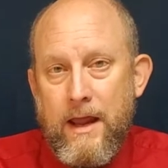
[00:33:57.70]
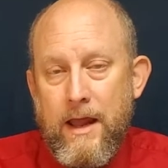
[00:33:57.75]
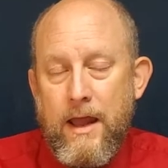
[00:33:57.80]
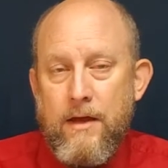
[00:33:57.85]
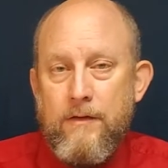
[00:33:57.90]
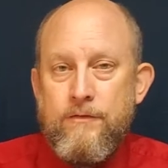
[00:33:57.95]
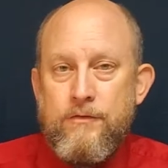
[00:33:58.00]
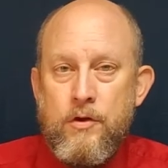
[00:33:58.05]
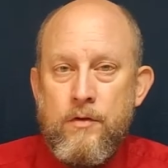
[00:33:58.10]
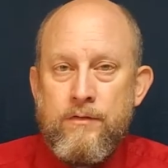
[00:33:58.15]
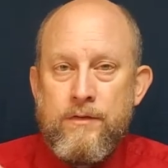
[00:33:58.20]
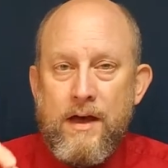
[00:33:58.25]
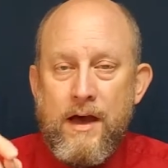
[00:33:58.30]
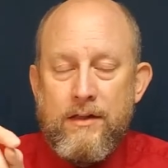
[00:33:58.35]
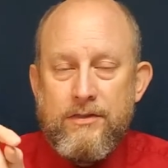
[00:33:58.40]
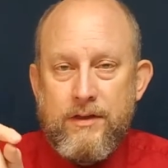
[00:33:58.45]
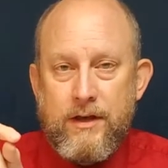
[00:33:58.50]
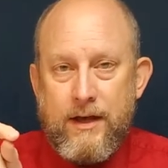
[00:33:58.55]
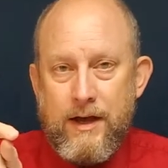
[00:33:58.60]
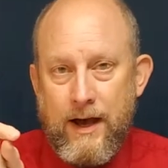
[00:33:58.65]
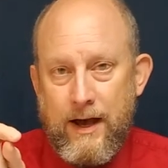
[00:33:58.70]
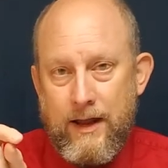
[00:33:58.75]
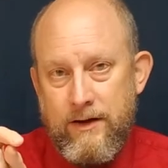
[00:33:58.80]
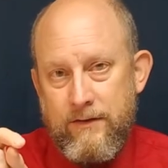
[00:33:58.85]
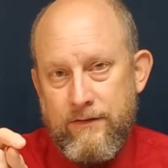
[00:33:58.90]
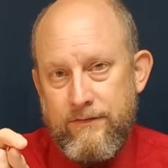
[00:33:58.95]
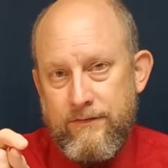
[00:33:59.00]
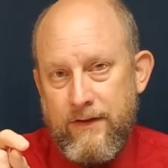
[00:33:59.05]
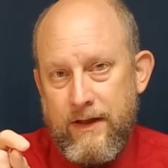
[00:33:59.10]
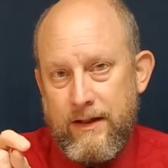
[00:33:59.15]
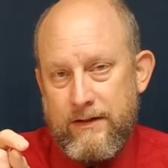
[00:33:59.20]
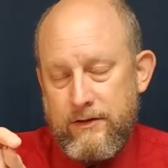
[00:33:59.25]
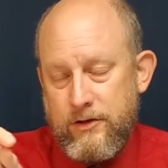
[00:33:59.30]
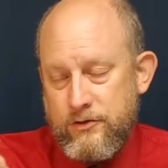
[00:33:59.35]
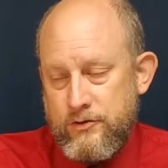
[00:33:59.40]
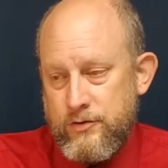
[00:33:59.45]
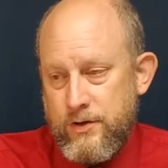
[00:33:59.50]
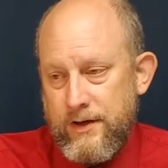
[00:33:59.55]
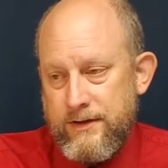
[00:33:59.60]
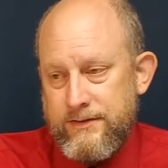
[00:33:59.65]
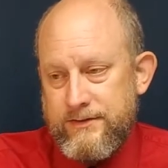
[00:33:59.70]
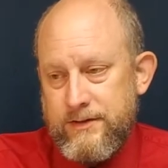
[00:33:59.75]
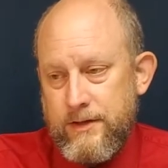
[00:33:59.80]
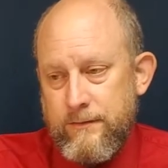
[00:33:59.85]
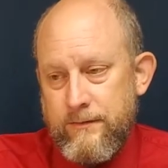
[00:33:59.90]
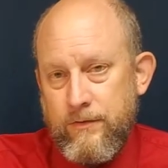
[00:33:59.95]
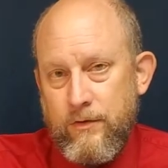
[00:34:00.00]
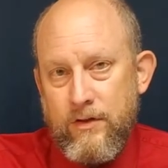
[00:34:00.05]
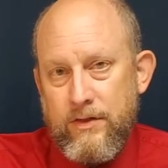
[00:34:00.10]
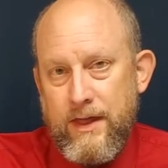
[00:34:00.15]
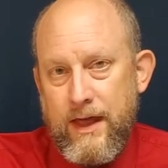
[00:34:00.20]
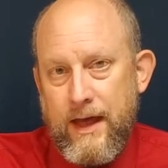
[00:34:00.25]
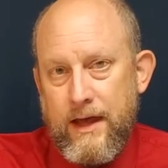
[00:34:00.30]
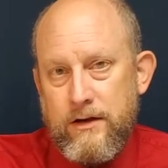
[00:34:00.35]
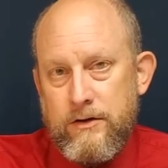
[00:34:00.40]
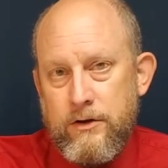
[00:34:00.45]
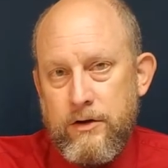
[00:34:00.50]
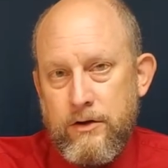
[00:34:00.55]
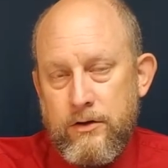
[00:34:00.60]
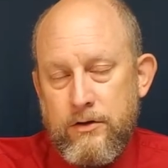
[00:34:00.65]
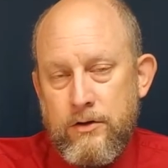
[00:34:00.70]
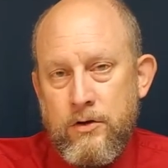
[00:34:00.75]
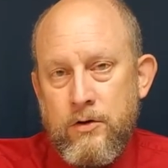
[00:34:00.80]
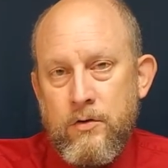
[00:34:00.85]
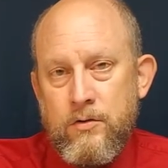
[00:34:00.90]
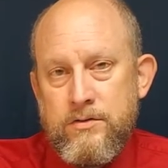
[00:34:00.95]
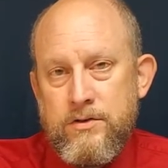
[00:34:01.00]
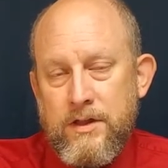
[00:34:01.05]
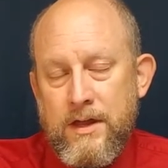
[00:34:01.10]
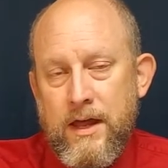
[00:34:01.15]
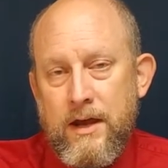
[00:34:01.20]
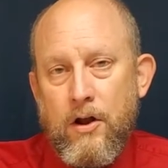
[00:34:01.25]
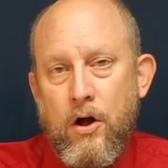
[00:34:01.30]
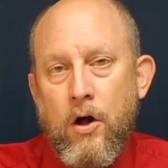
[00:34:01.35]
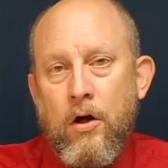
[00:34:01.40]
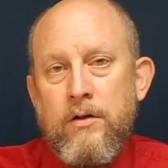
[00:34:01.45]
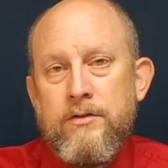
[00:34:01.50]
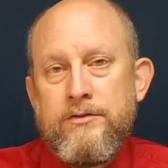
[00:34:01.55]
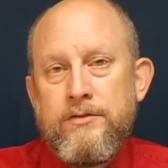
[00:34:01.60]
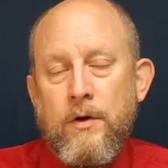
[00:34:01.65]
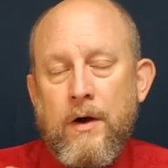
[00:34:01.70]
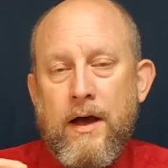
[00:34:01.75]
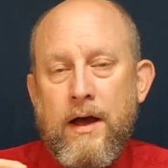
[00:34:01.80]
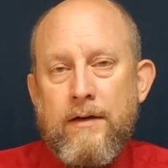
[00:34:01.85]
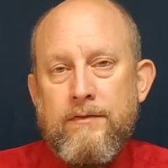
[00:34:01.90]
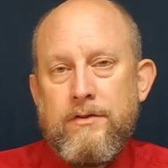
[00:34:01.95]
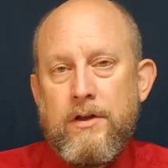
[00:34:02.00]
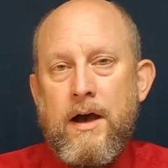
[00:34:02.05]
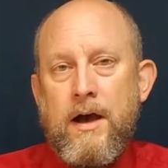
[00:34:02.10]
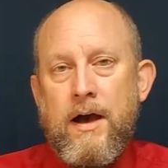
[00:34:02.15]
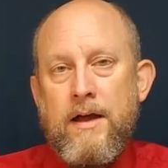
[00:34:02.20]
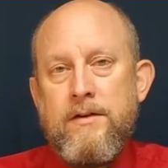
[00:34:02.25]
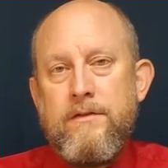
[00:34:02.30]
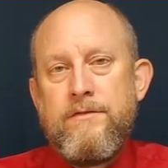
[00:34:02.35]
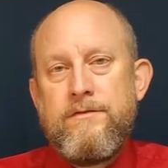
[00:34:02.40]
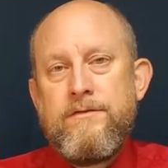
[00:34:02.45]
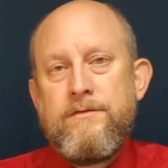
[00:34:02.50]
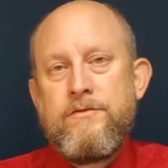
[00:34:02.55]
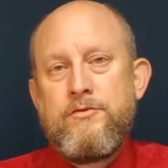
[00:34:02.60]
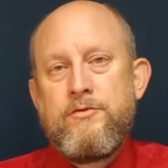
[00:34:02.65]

If you've got the kind of faith to trust Him for that, do you then also have the kind of